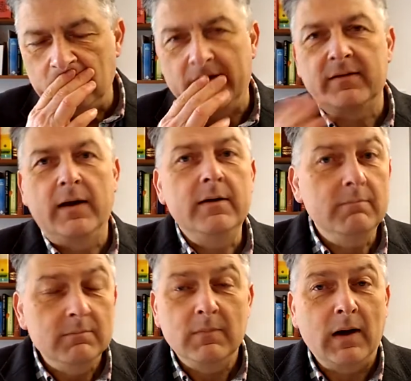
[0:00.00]
I
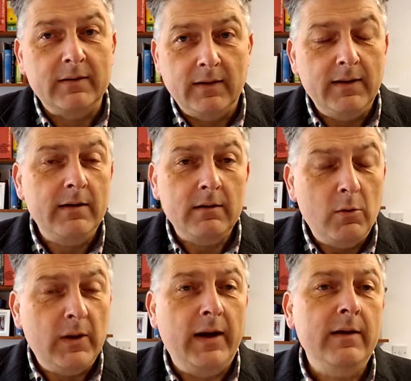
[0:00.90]
say then,
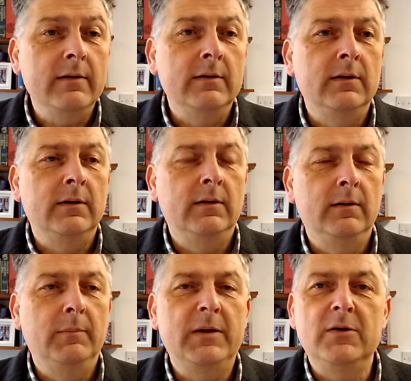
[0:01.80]
okay,
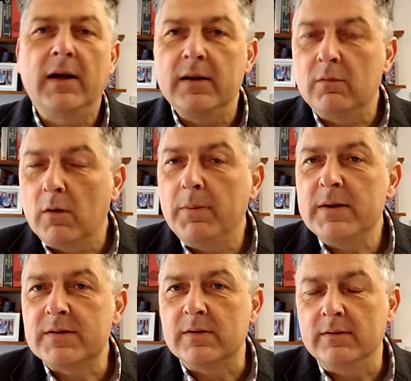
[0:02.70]
but you're telling the wrong
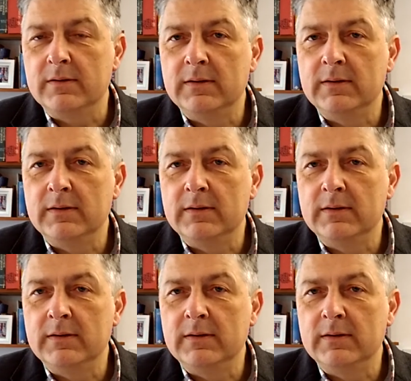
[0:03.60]
person.